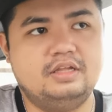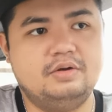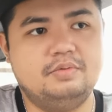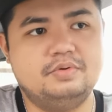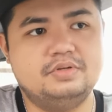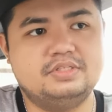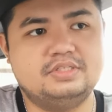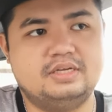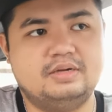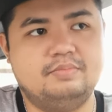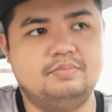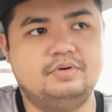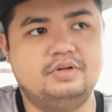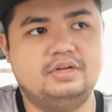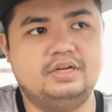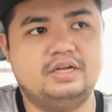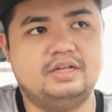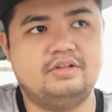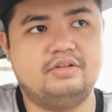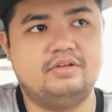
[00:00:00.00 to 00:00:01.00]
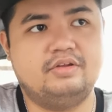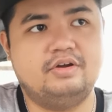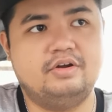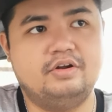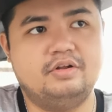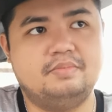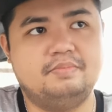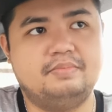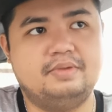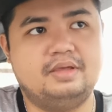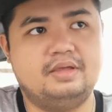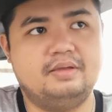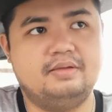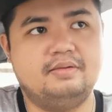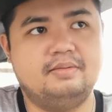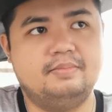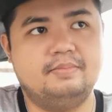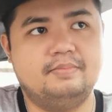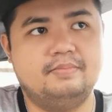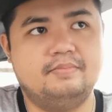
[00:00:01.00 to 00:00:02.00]
there was someone that hurt
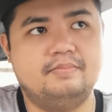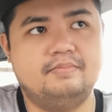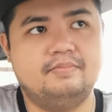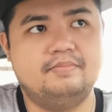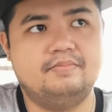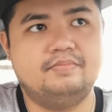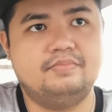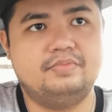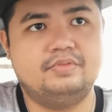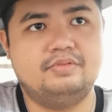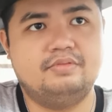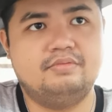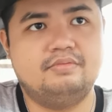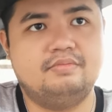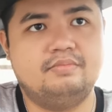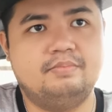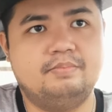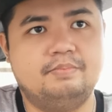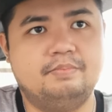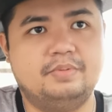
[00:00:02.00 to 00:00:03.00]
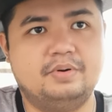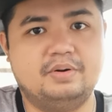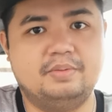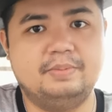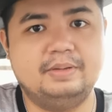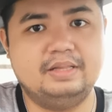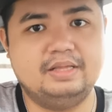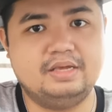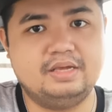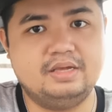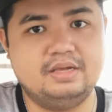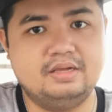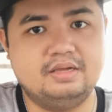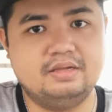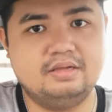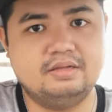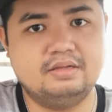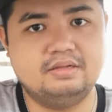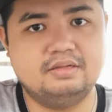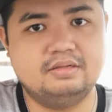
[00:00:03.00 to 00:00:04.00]
me verbally,
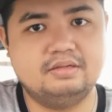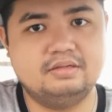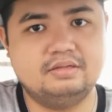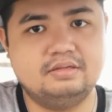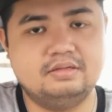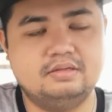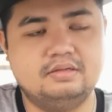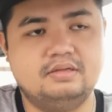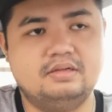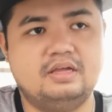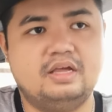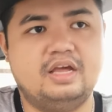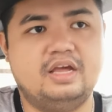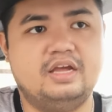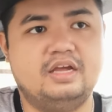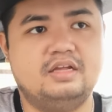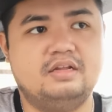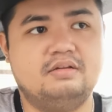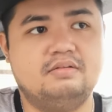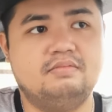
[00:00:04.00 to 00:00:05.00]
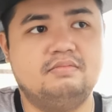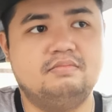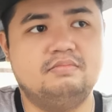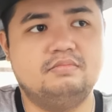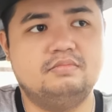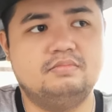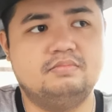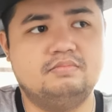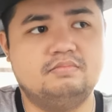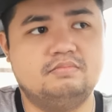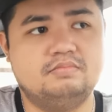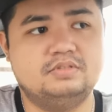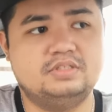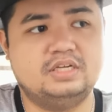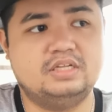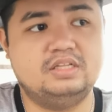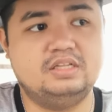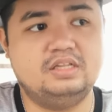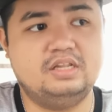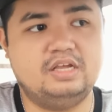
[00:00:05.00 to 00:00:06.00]
and
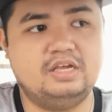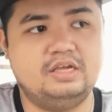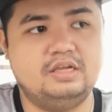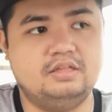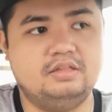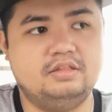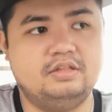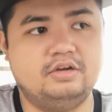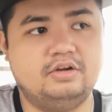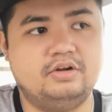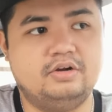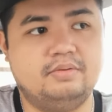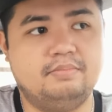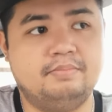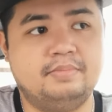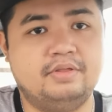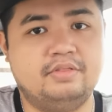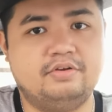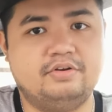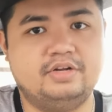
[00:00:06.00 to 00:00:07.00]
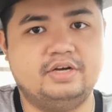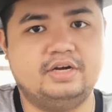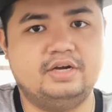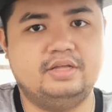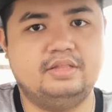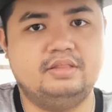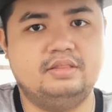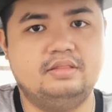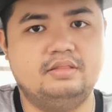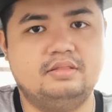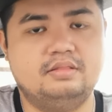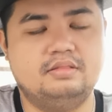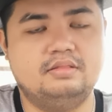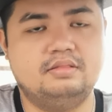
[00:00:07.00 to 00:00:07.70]
suddenly their mother died.